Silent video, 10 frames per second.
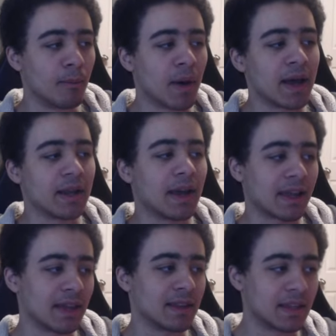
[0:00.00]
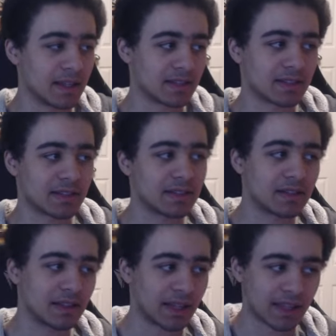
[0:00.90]
But again, these,
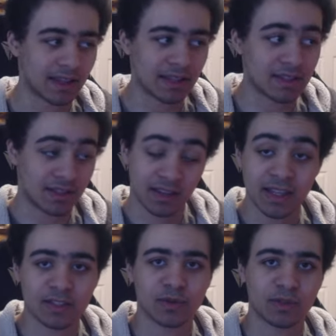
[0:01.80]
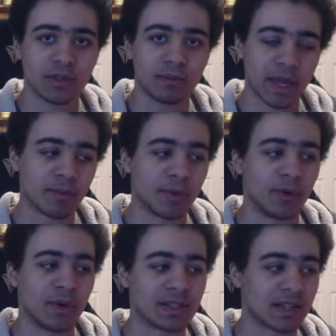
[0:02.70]
like, at least this
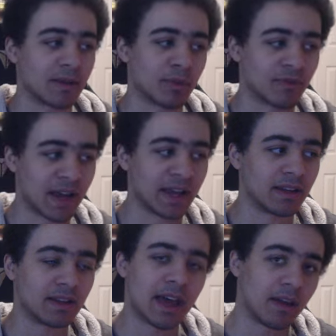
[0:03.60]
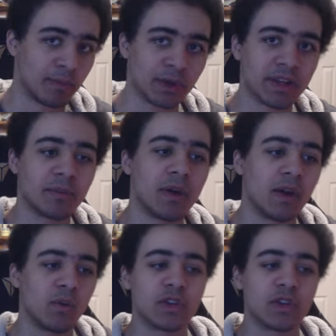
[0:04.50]
Bangboo is going to provide that build up,